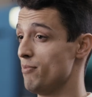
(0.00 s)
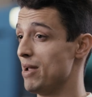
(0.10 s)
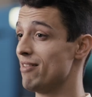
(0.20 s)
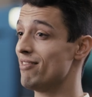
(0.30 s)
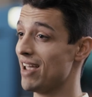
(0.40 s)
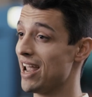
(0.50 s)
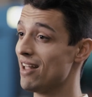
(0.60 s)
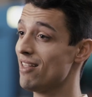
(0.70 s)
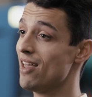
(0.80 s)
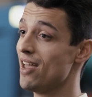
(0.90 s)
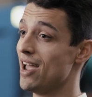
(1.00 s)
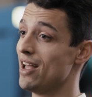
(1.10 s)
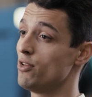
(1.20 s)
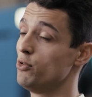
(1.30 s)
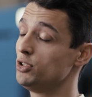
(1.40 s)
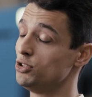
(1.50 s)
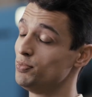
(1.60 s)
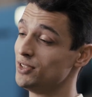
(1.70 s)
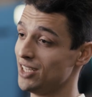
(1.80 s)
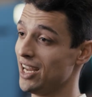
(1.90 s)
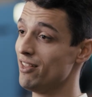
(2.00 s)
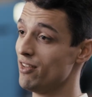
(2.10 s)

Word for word: maintain and who sustain